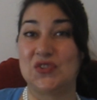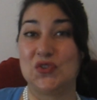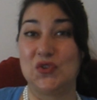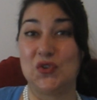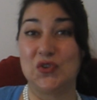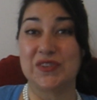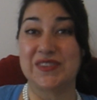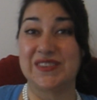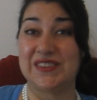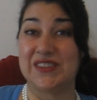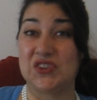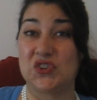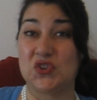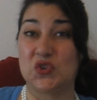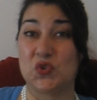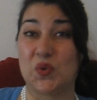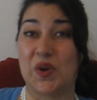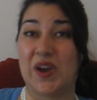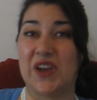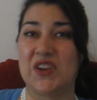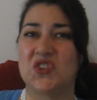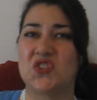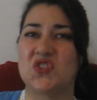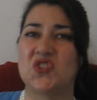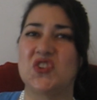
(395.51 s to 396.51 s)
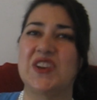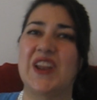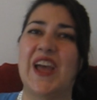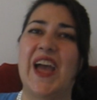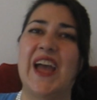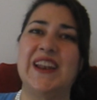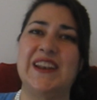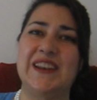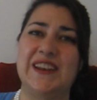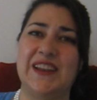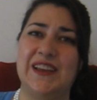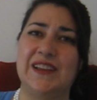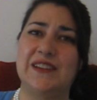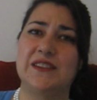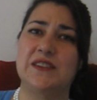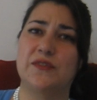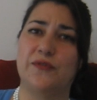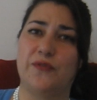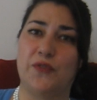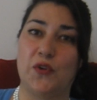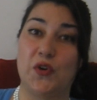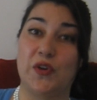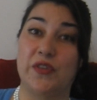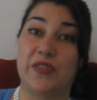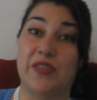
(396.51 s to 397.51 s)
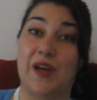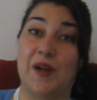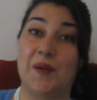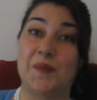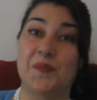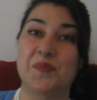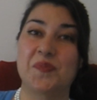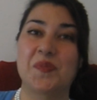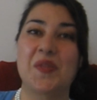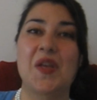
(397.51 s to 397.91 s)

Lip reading: your situation and needs further.